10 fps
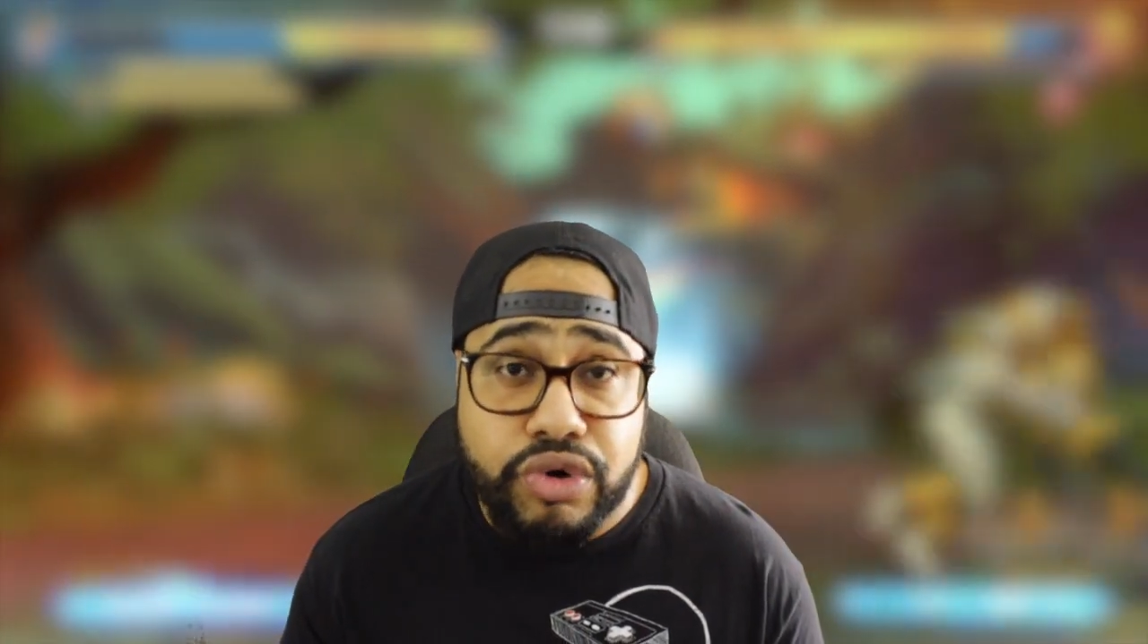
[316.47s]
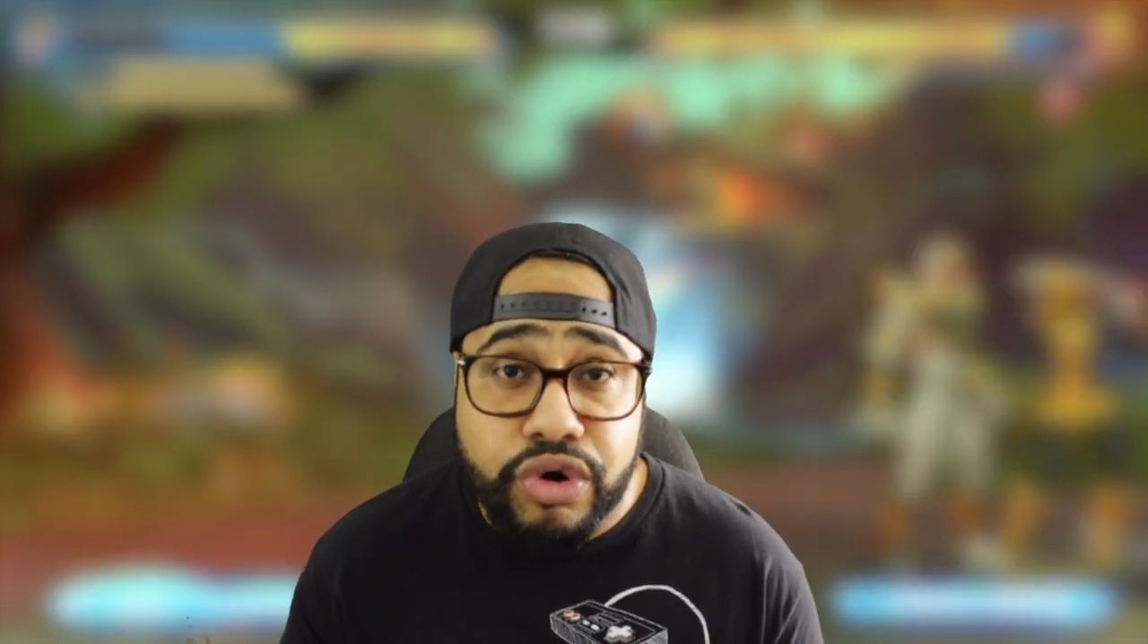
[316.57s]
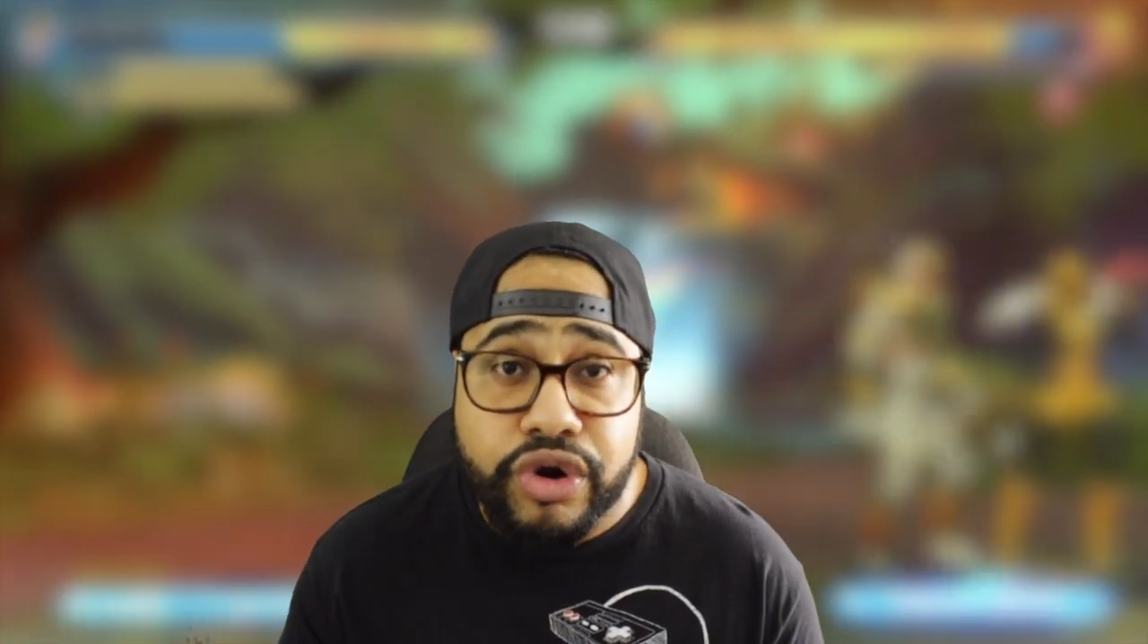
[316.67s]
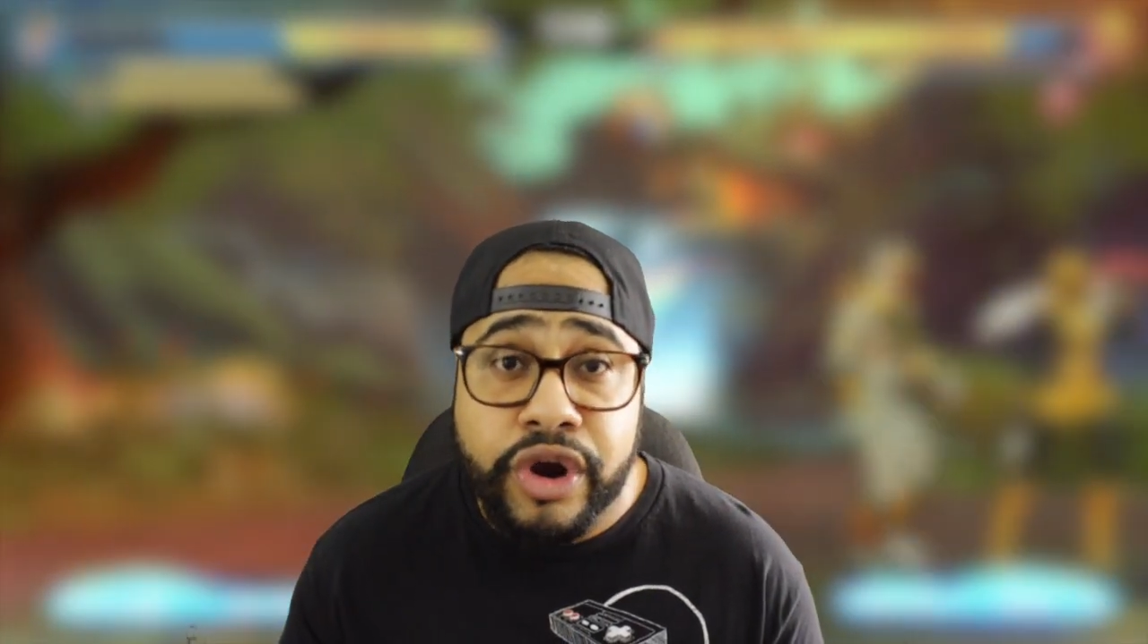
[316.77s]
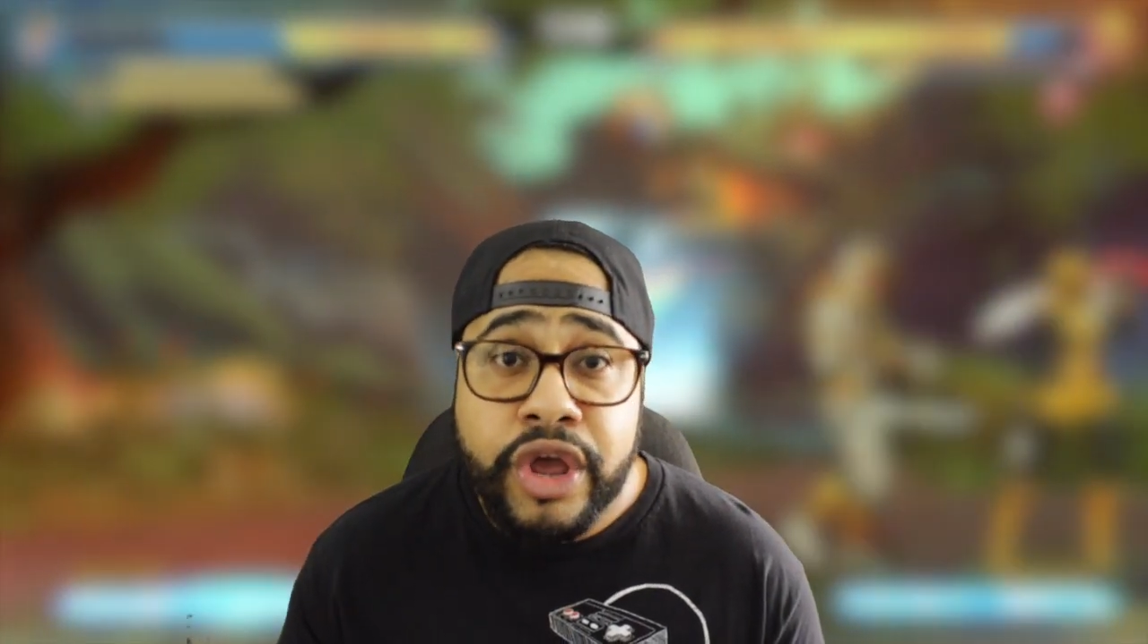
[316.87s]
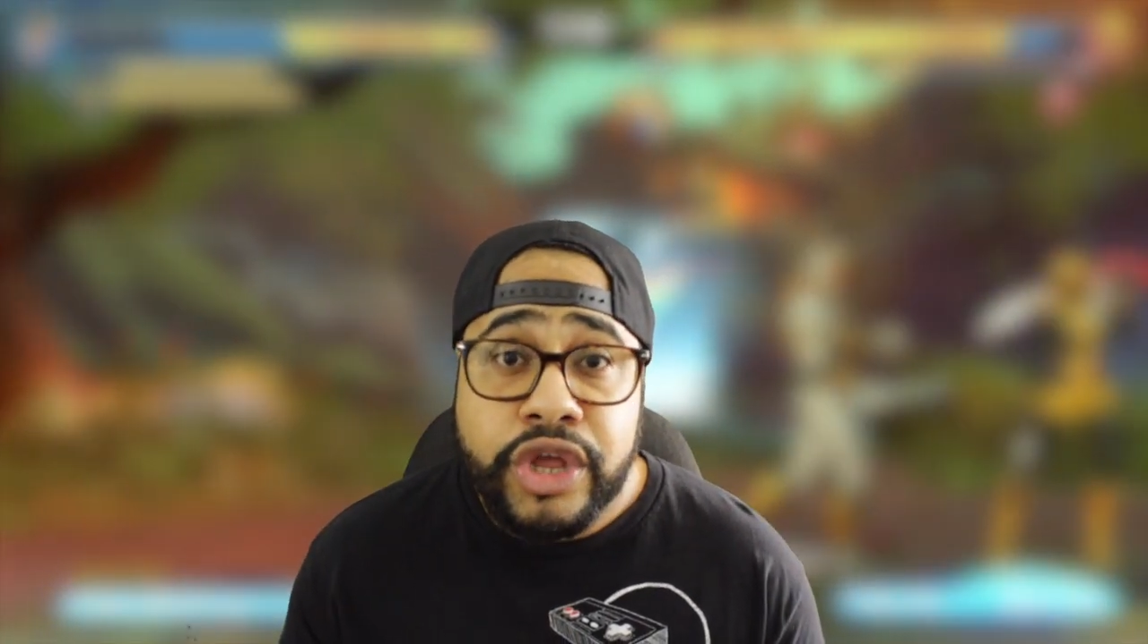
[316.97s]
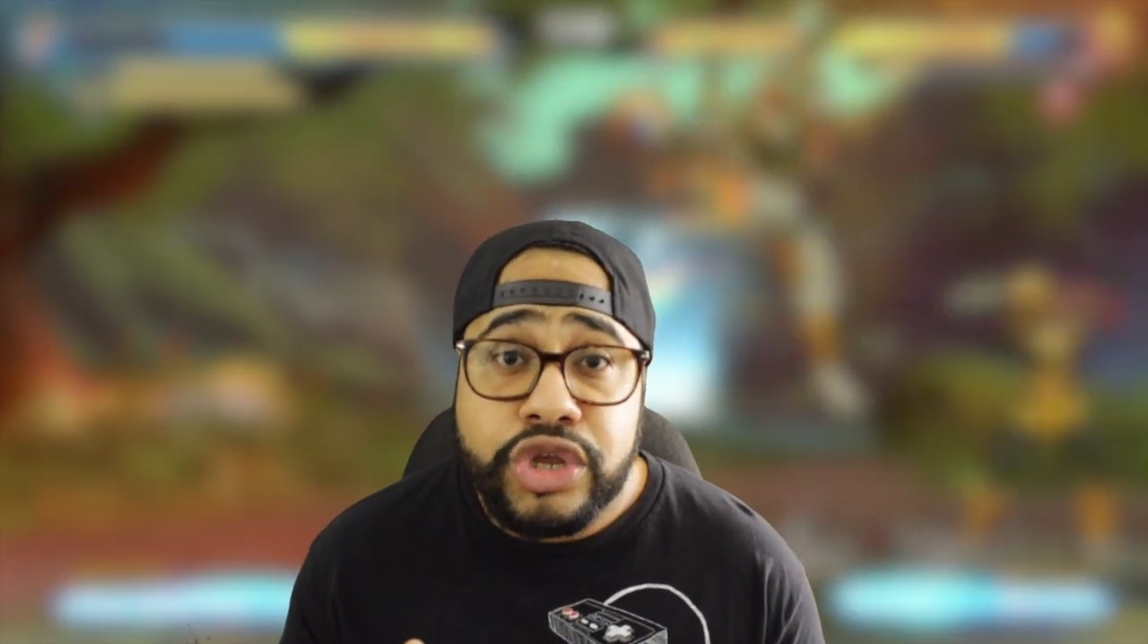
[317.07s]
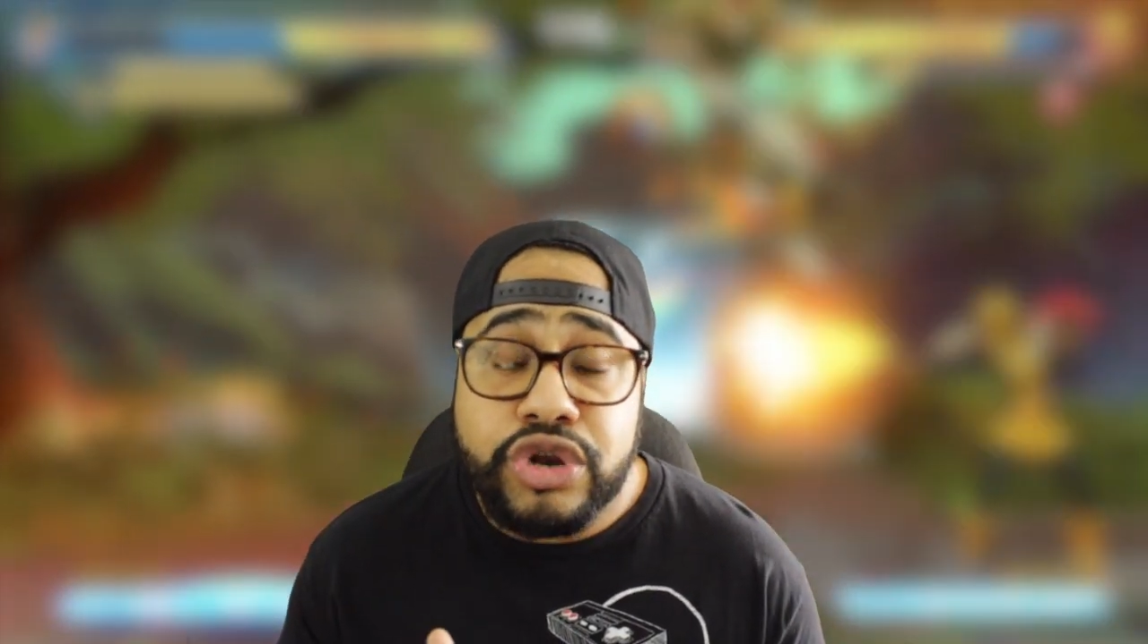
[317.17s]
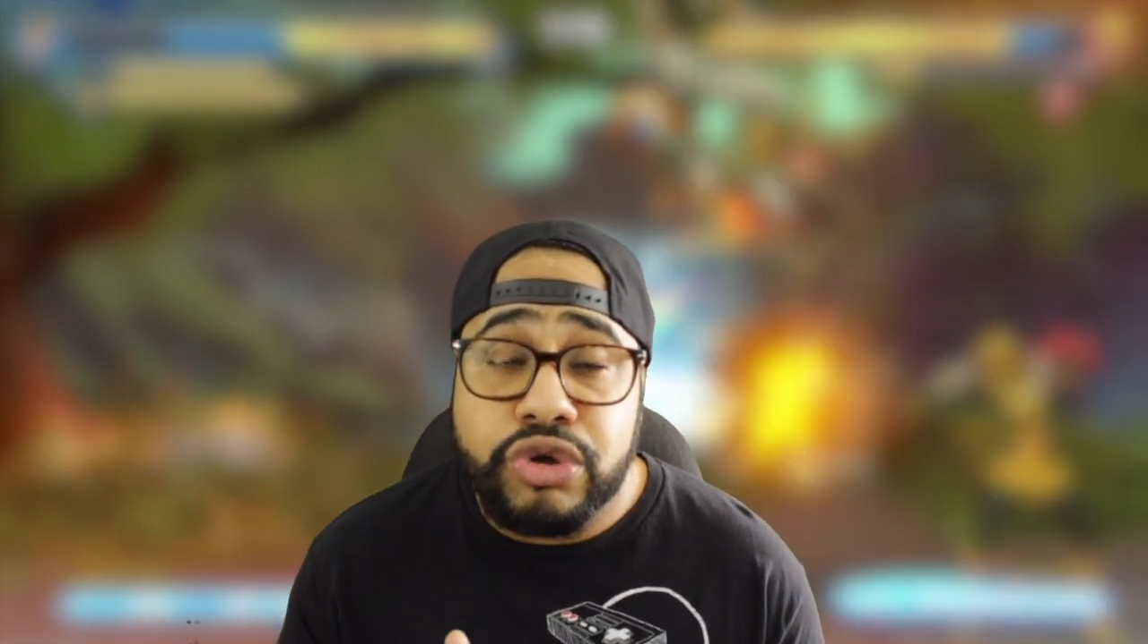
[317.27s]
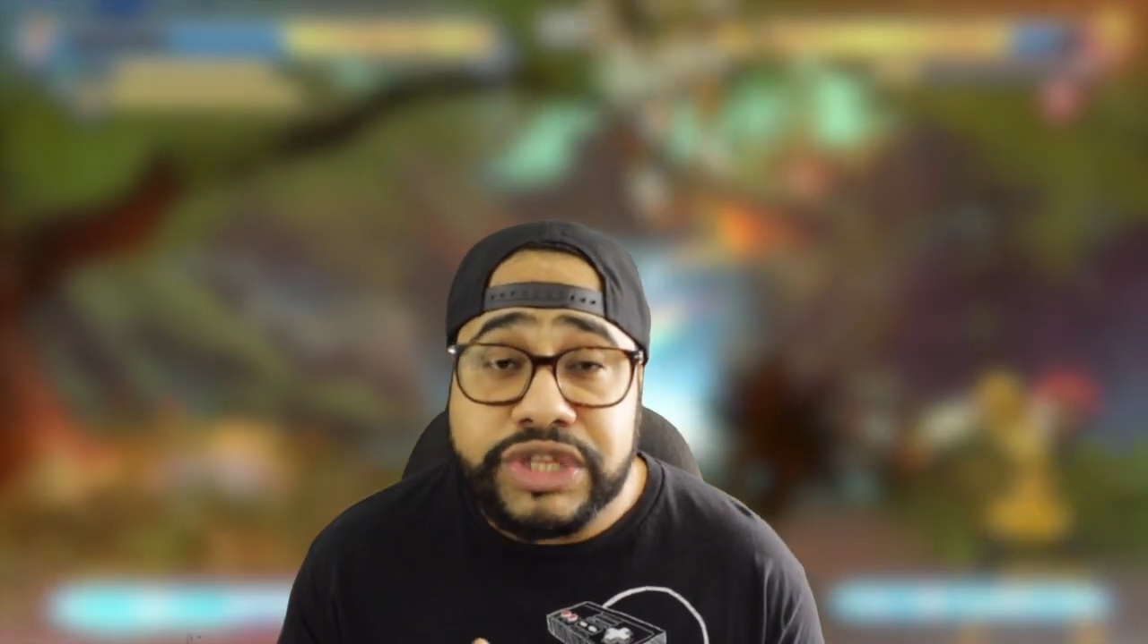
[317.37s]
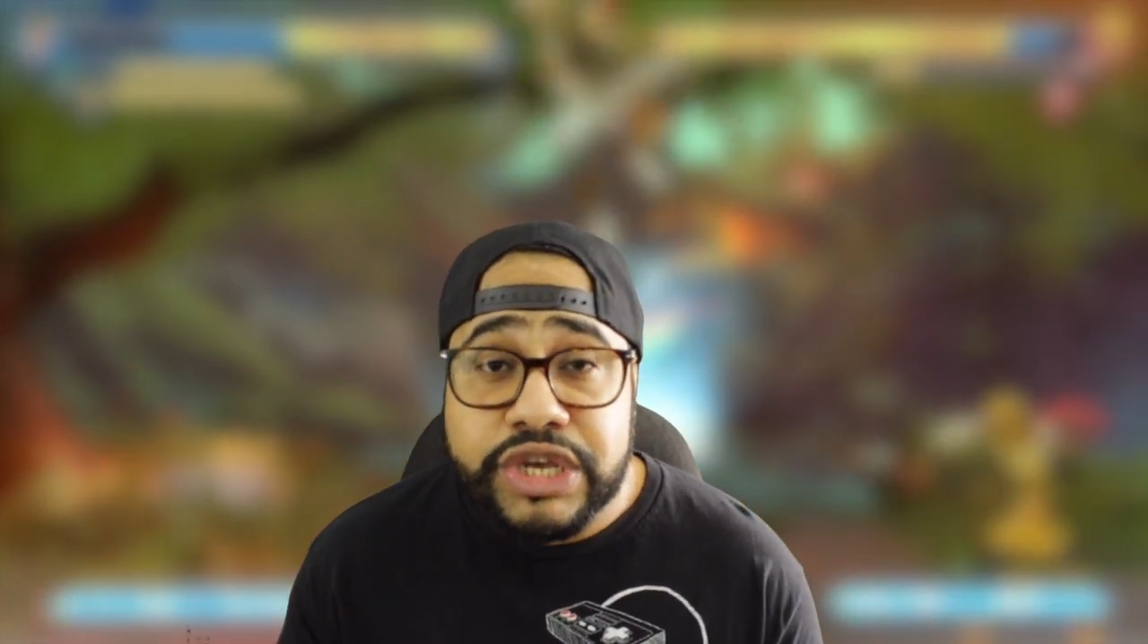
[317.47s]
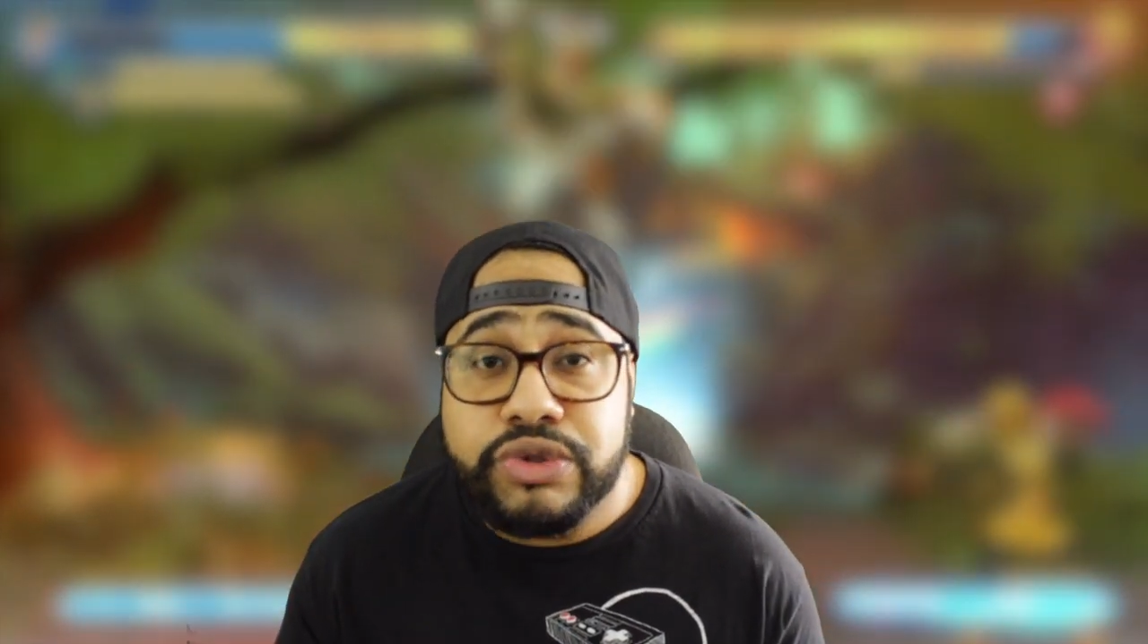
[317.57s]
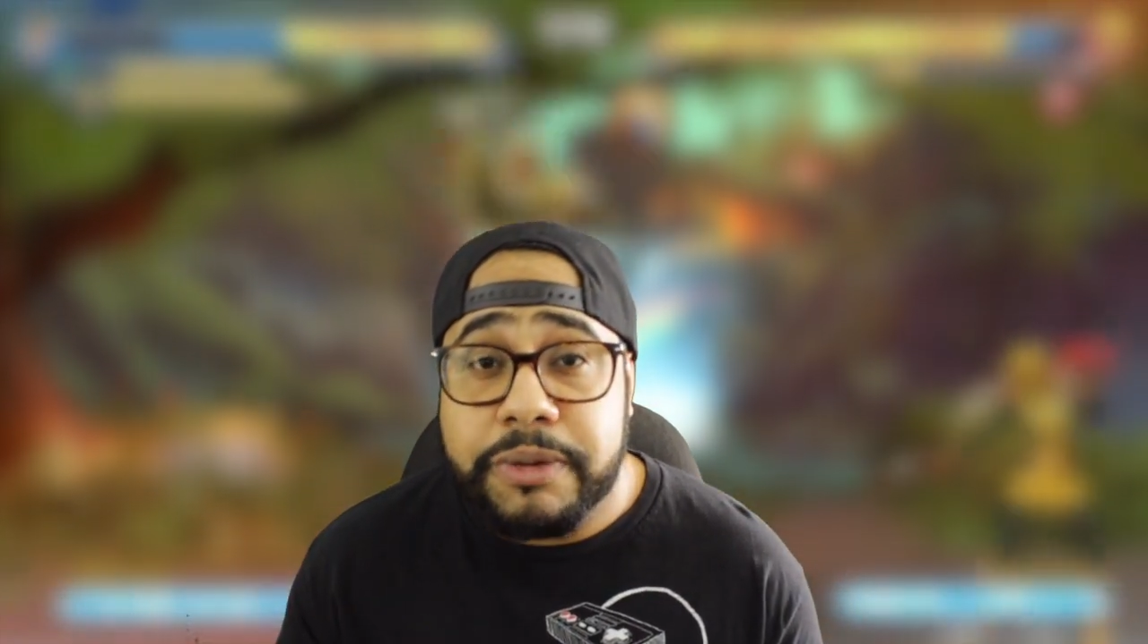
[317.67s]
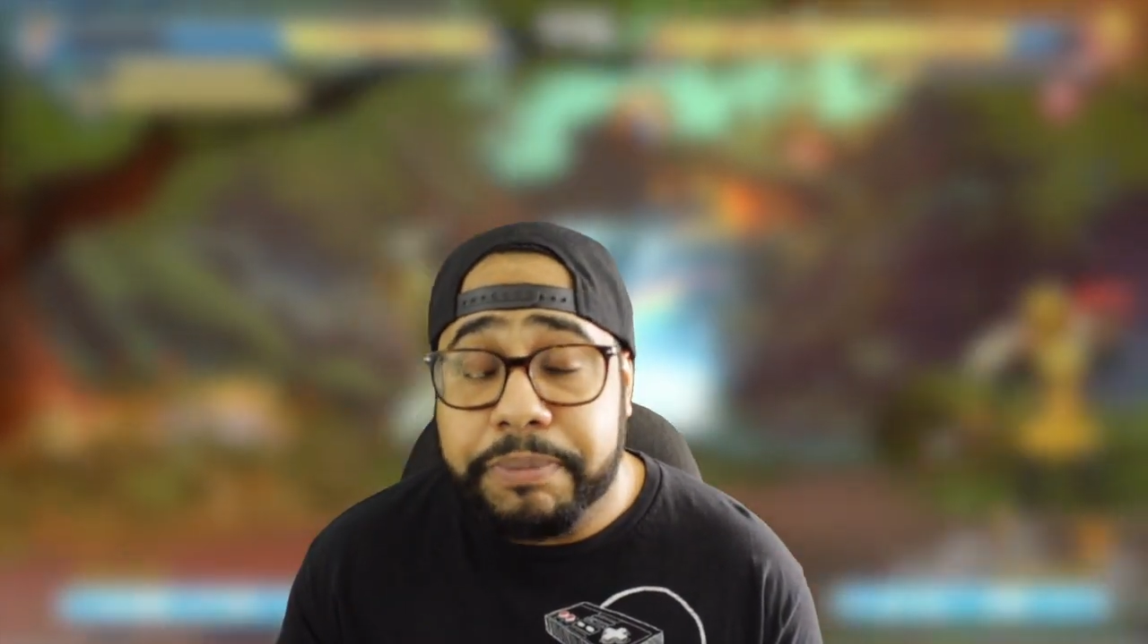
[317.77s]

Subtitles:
or deal the